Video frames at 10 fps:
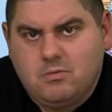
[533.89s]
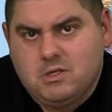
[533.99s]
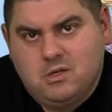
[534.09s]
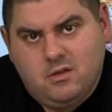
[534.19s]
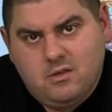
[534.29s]

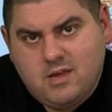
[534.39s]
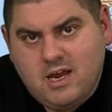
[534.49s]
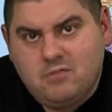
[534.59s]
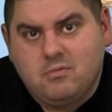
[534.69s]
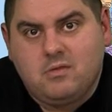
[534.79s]
which in this
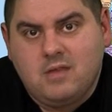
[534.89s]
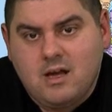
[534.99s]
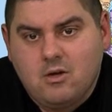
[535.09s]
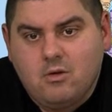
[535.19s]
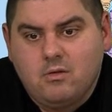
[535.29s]
case was
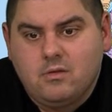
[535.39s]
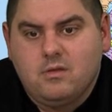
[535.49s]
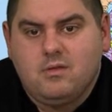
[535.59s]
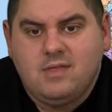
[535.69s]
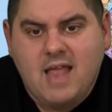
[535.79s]
Knuckles,
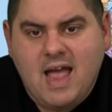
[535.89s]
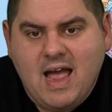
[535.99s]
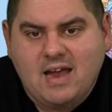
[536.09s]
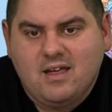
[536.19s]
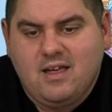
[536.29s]

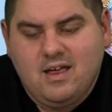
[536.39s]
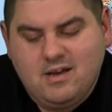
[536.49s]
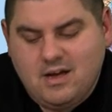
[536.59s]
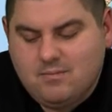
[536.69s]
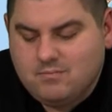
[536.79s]
Nack,
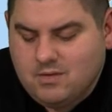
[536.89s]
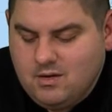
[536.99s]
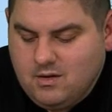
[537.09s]
and um,